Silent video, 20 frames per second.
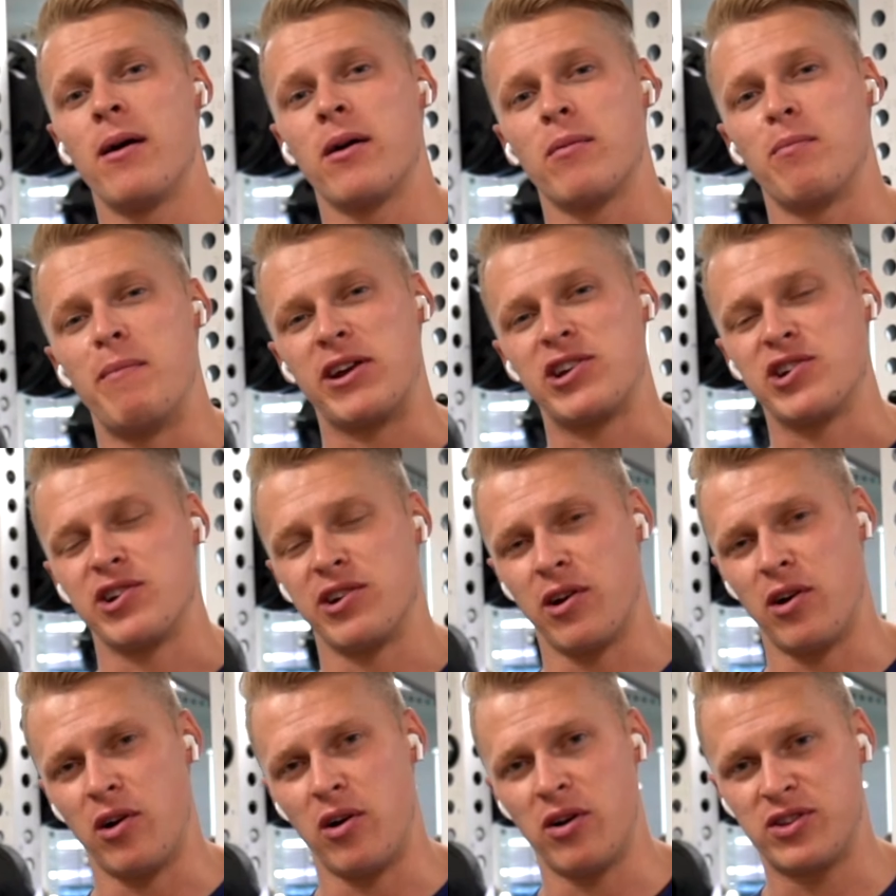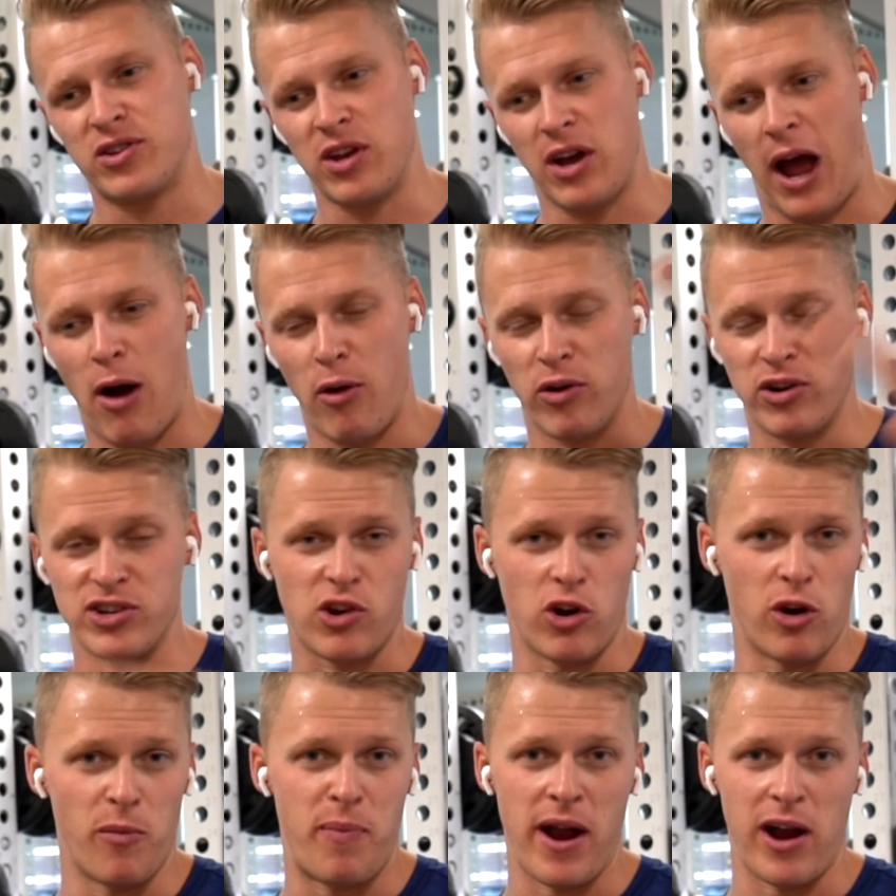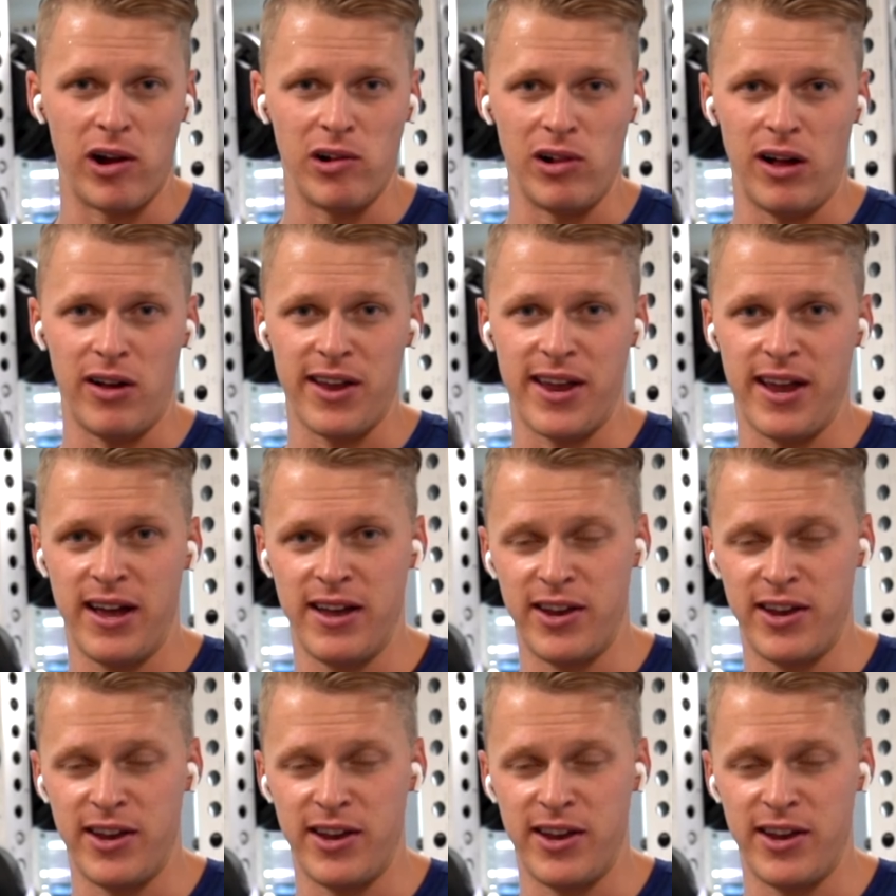make sure I would just go to parallel.